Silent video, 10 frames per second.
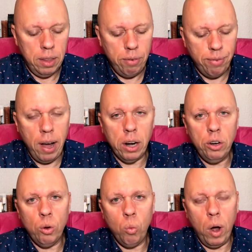They
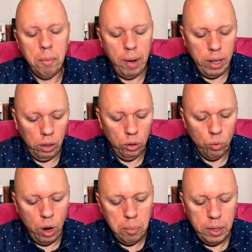found one male
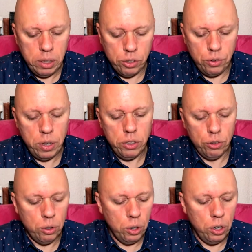roaming the
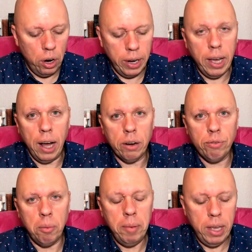streets who could not account
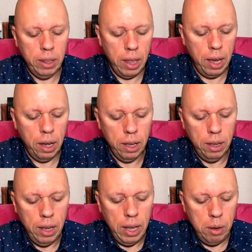for being there.
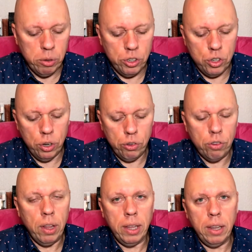He was
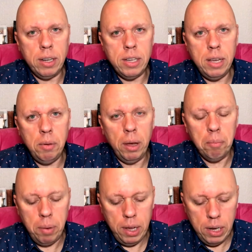searched and the
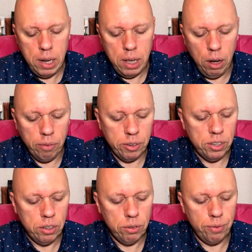TMPD
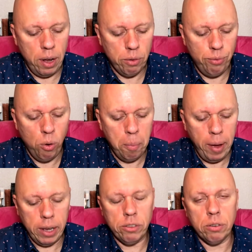officers found four
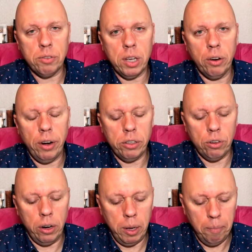packets of
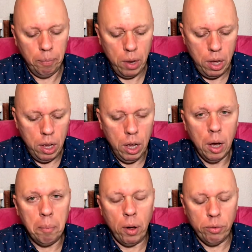cigarettes on him.
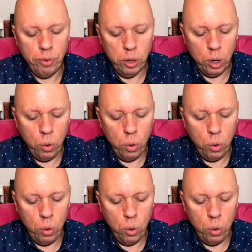Upon further